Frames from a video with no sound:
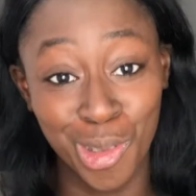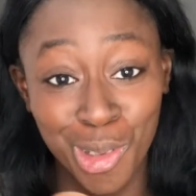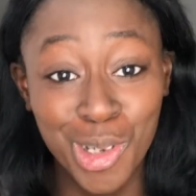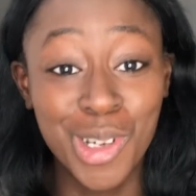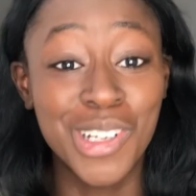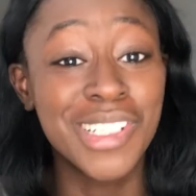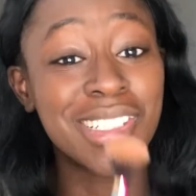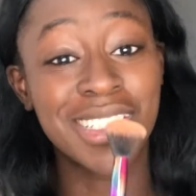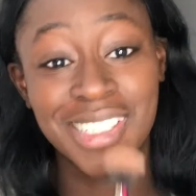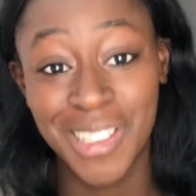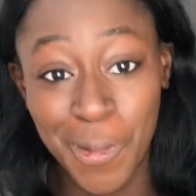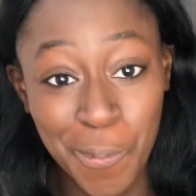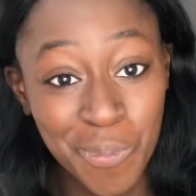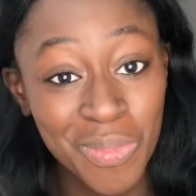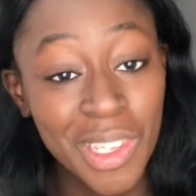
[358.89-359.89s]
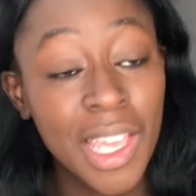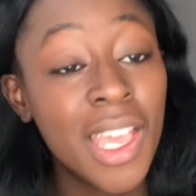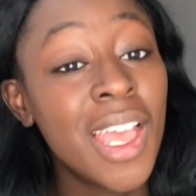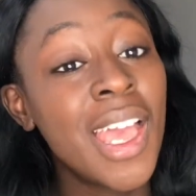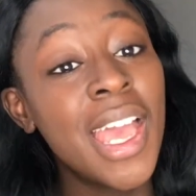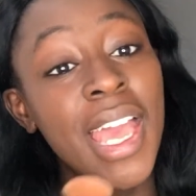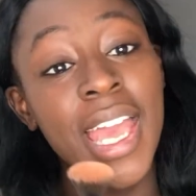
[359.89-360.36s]
because
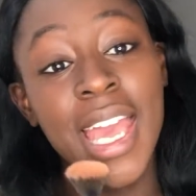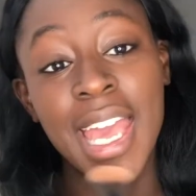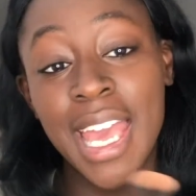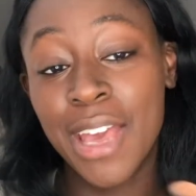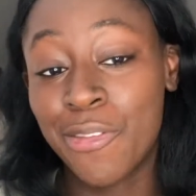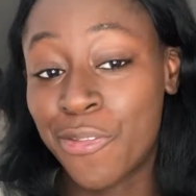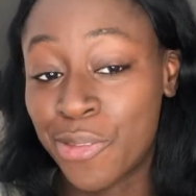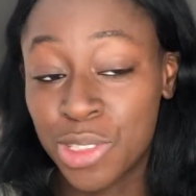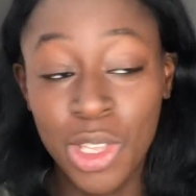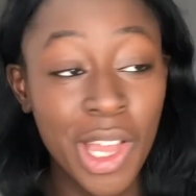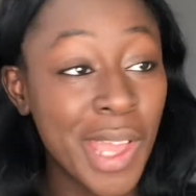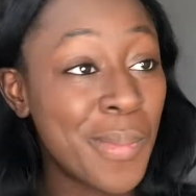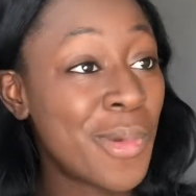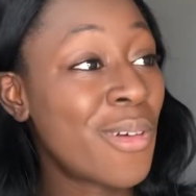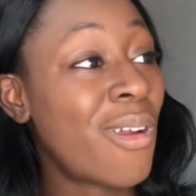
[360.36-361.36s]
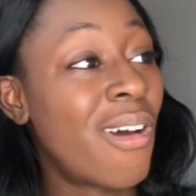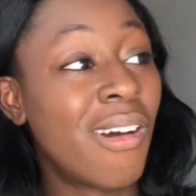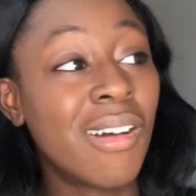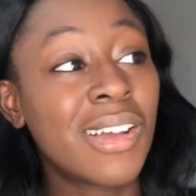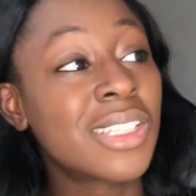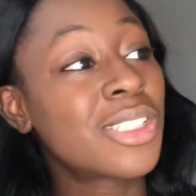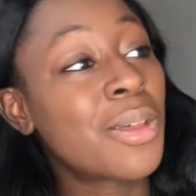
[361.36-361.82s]
don't get me
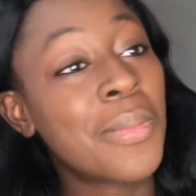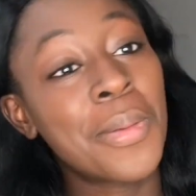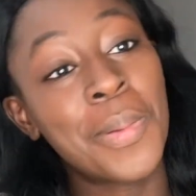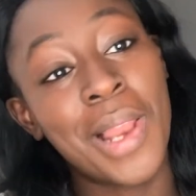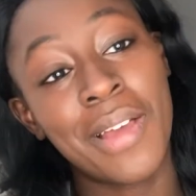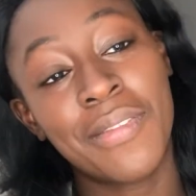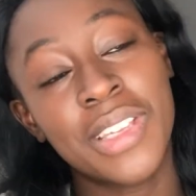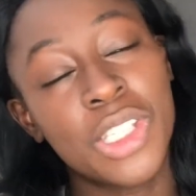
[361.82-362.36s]
wrong, some people have a